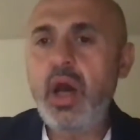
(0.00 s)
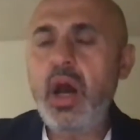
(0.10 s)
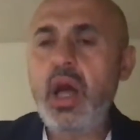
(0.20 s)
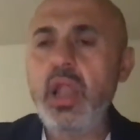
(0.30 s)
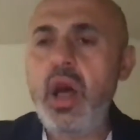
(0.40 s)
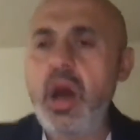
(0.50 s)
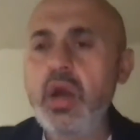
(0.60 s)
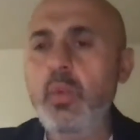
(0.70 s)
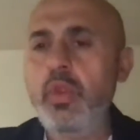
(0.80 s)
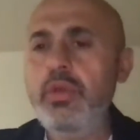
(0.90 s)
How
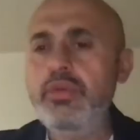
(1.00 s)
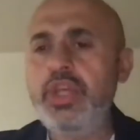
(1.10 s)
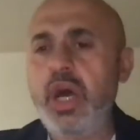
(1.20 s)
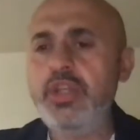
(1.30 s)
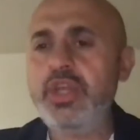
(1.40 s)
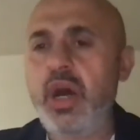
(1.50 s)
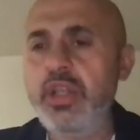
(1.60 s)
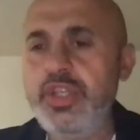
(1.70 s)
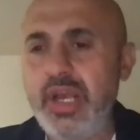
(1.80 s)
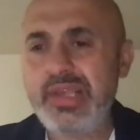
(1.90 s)
long will you judge
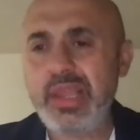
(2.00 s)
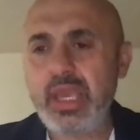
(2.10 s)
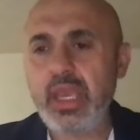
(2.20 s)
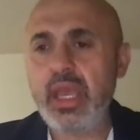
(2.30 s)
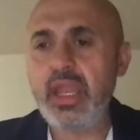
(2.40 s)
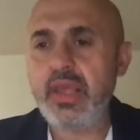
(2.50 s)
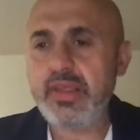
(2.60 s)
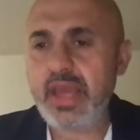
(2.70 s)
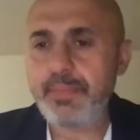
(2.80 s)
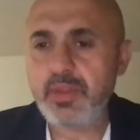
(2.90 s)
unjustly and
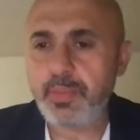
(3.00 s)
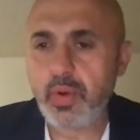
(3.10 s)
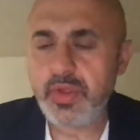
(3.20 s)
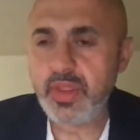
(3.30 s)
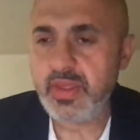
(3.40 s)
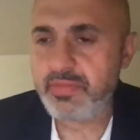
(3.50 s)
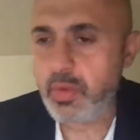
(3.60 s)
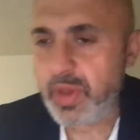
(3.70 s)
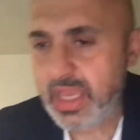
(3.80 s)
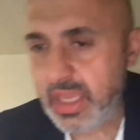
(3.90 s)
accept the persons of
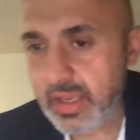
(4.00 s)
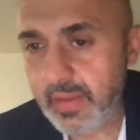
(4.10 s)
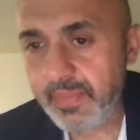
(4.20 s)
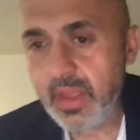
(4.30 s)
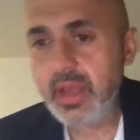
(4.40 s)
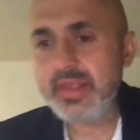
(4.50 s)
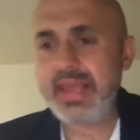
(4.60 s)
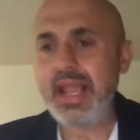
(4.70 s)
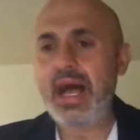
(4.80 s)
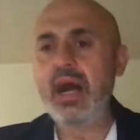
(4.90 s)
the wicked?
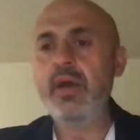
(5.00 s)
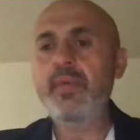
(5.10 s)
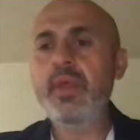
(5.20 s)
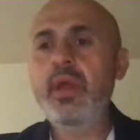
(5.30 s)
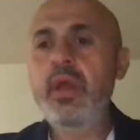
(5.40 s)
Selah.